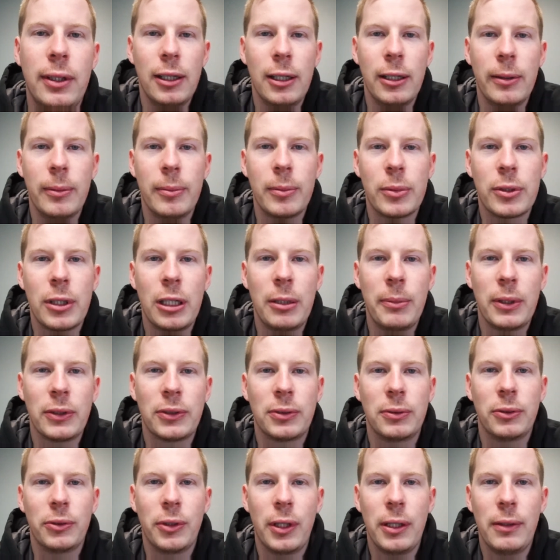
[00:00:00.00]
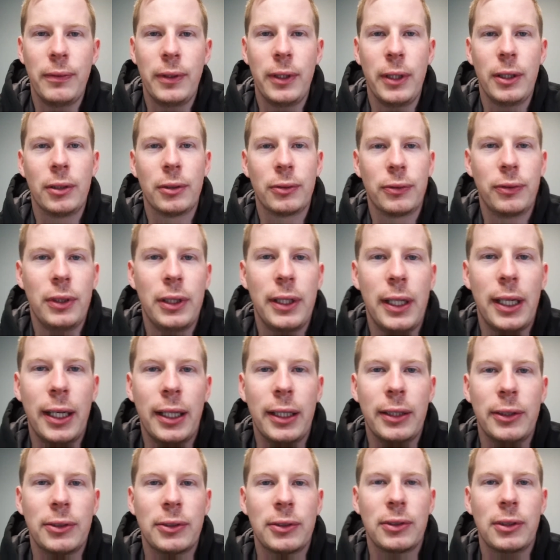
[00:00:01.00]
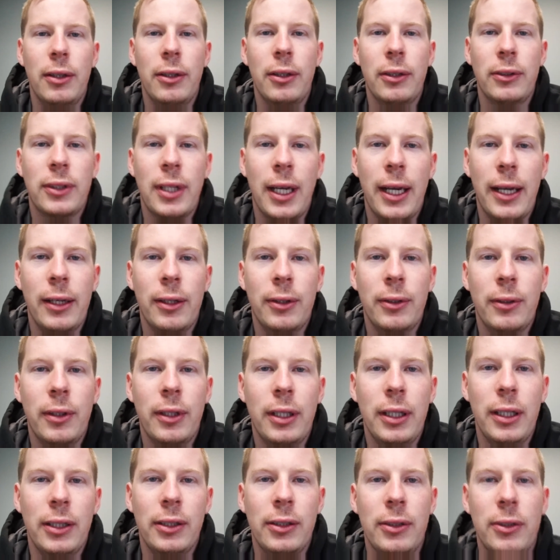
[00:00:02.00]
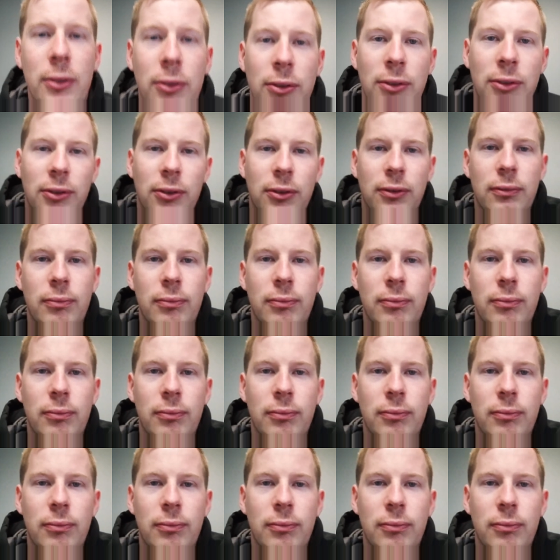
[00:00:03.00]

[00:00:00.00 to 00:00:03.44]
I'm trying to make some great videos for you guys. The title is,